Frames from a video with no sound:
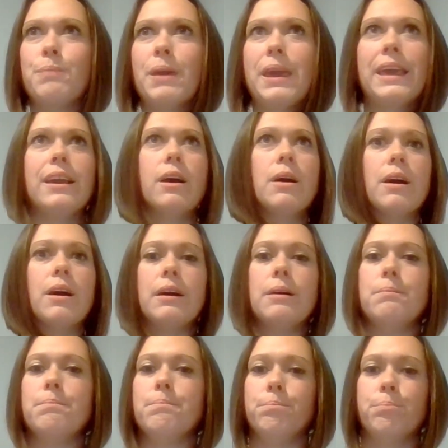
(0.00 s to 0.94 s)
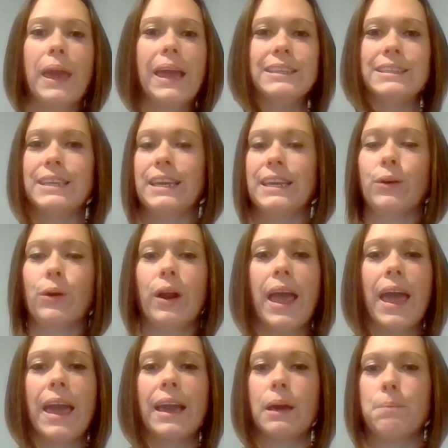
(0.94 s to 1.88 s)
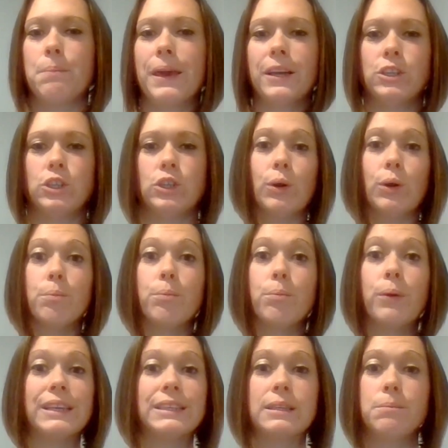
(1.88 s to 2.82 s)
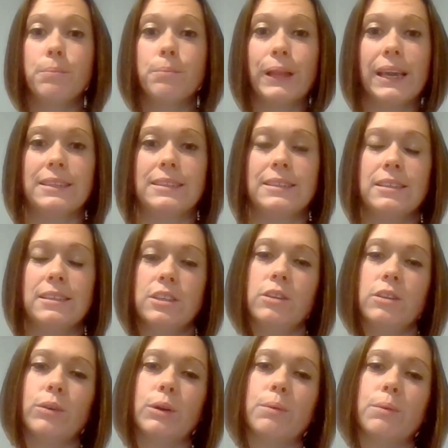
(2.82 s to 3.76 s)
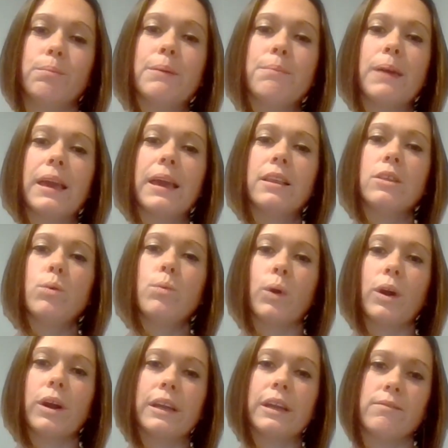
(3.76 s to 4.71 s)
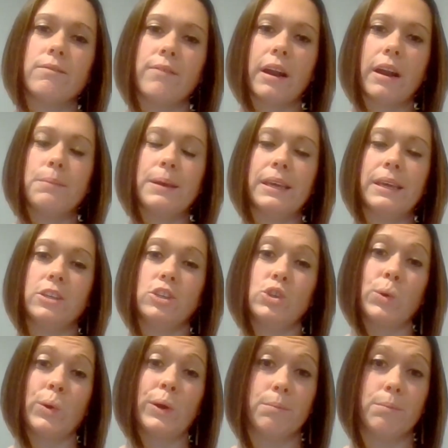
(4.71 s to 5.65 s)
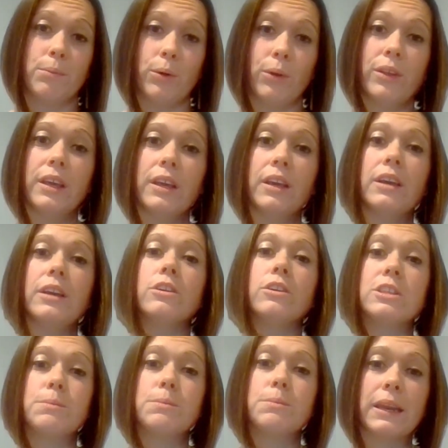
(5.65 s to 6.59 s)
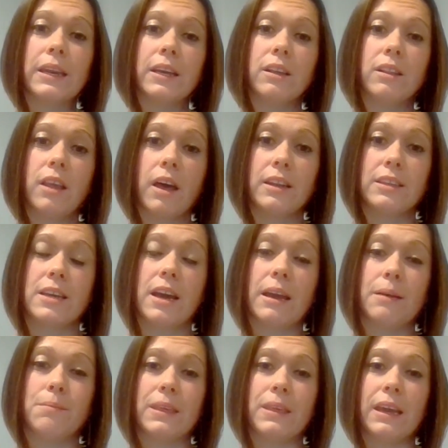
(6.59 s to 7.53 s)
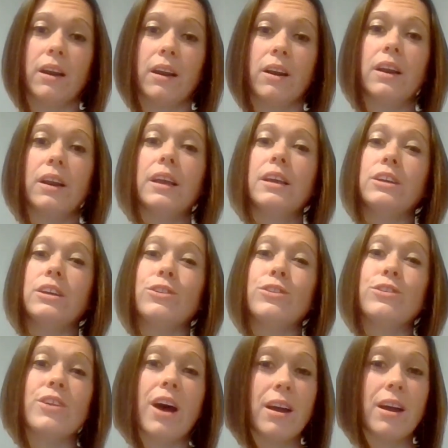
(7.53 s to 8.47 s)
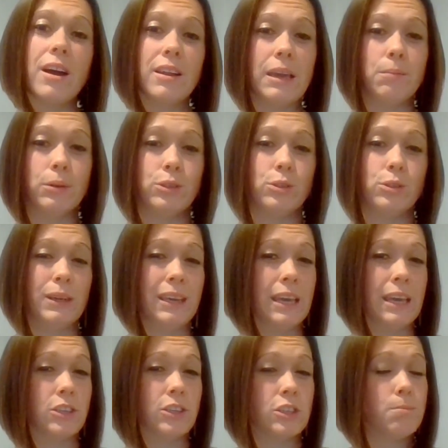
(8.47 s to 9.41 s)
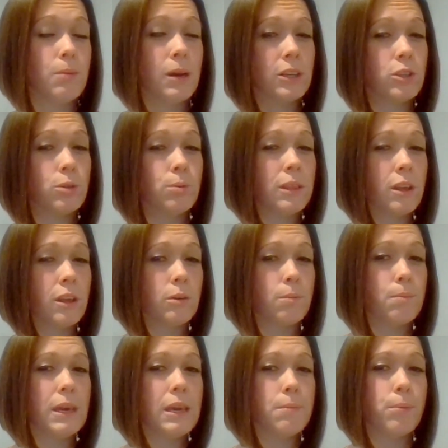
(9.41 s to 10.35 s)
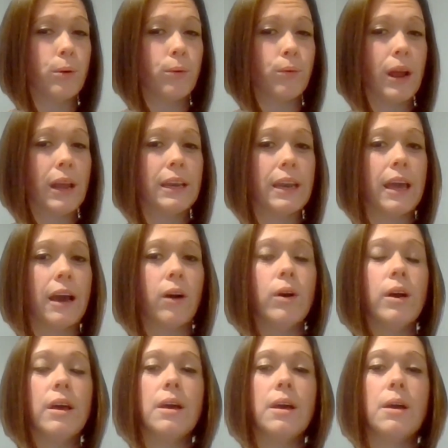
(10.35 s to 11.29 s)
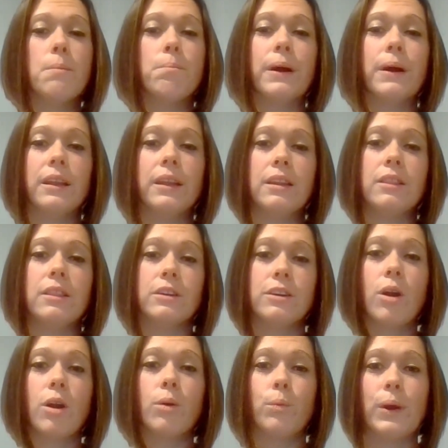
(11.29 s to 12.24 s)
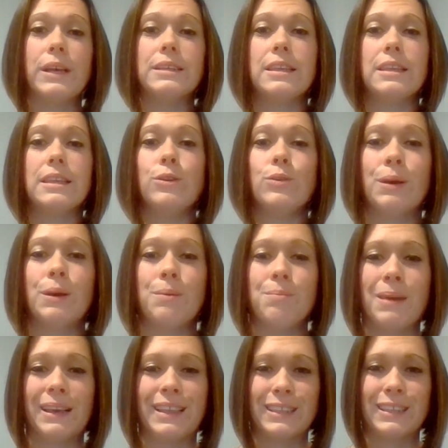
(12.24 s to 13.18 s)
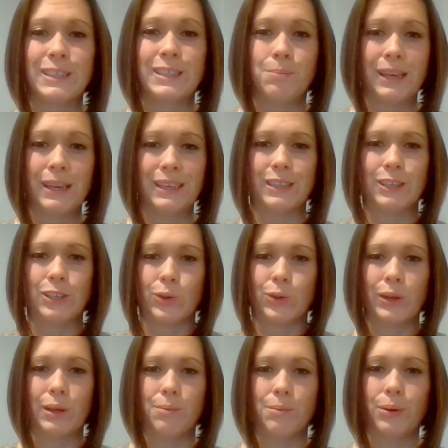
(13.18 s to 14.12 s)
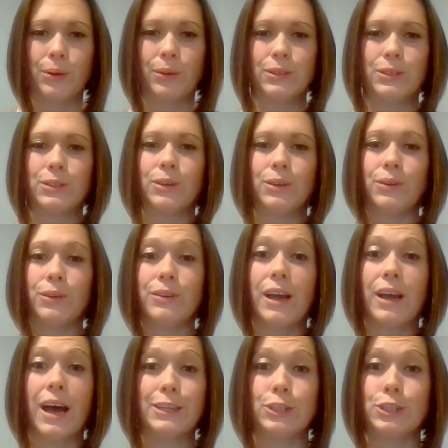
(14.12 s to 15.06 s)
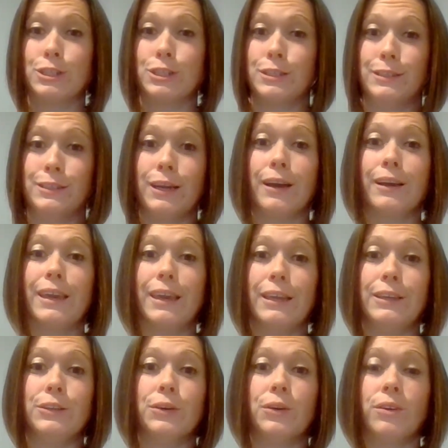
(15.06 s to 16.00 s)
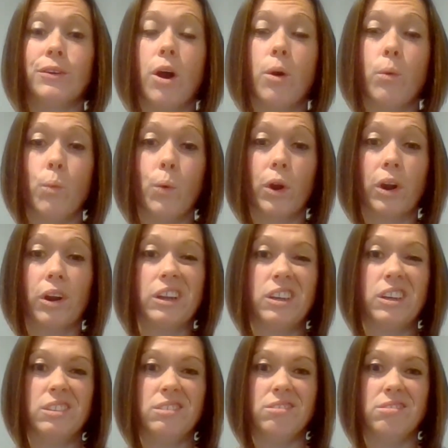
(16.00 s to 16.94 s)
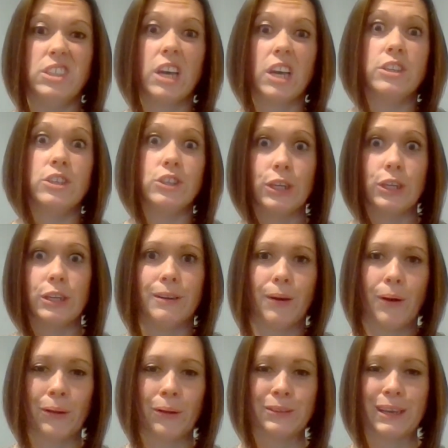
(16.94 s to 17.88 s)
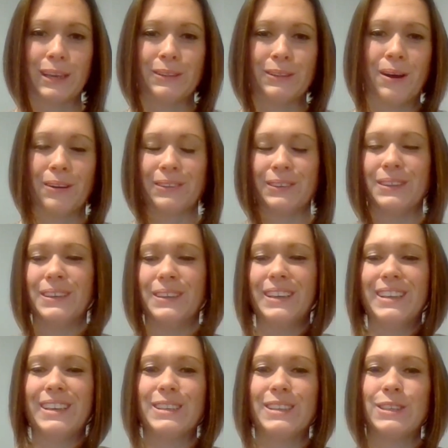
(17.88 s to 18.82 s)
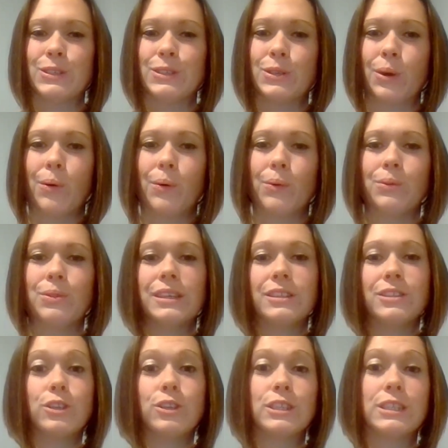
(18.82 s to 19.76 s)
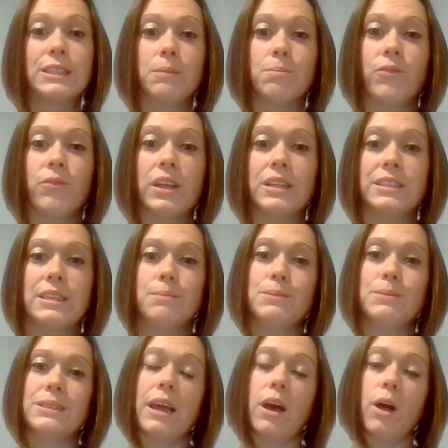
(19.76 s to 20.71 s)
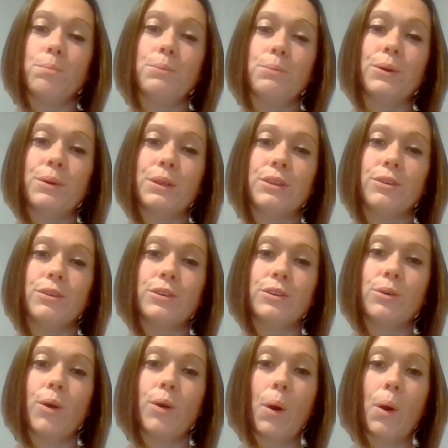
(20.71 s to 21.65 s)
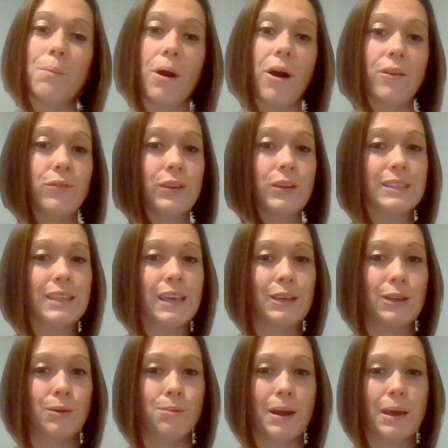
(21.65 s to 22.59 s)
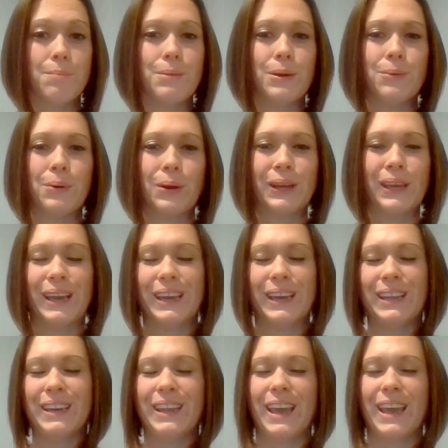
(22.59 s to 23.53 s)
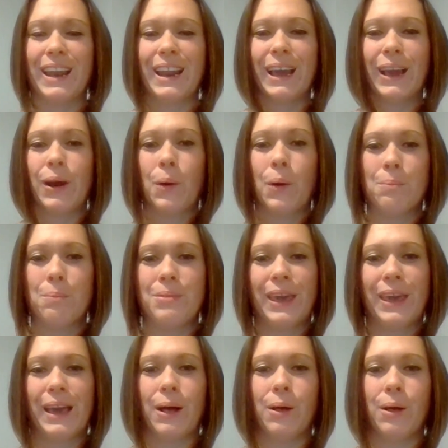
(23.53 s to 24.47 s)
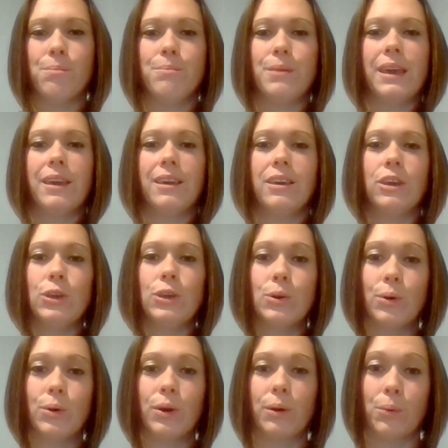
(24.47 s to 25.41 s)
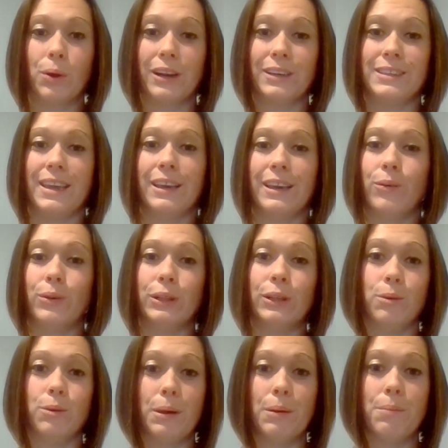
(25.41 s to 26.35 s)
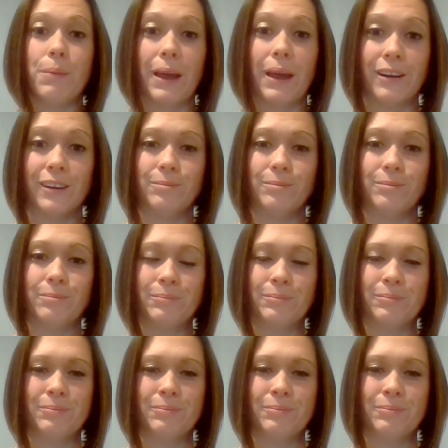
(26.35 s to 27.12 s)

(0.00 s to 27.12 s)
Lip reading: Make a painting or hang a picture or bring some plants into the room, but make the work environment enjoyable. You're spending a lot of time there. You're not able to engage as much with other people right now. But there are ways that you can make that space enjoyable so you're not just stuck in your work dungeon all day long. So these are just some fun tips to help you with your new home office that you might be working in, and I hope they help make your workday go a little bit better.